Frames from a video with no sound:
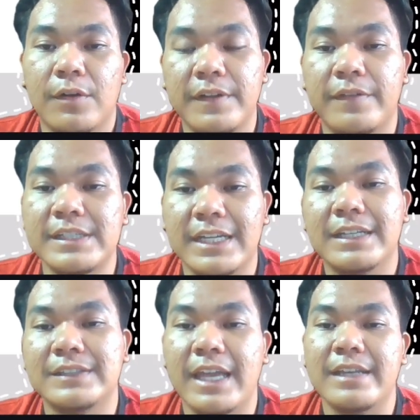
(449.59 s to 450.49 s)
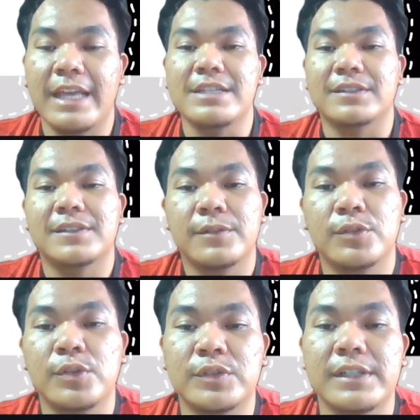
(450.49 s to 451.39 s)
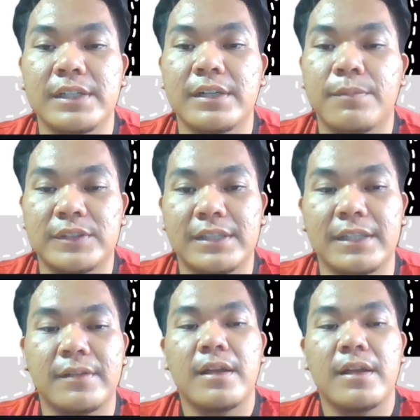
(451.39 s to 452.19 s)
different genders and ages to use the prosthetic.